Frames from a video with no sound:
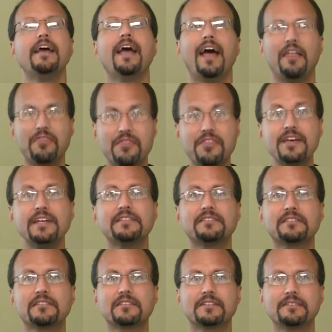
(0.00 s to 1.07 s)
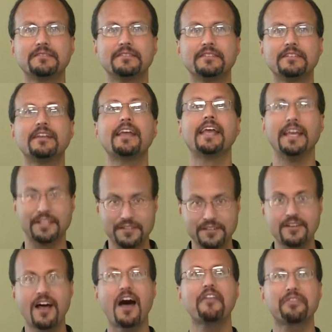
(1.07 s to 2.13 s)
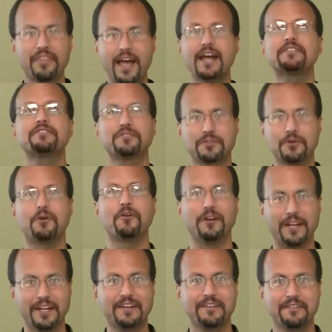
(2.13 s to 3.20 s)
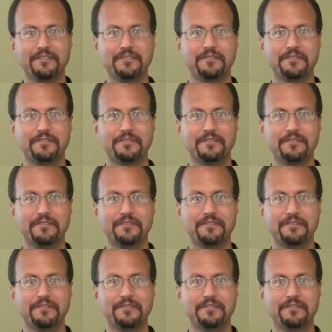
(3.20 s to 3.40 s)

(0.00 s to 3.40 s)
And this is not that story.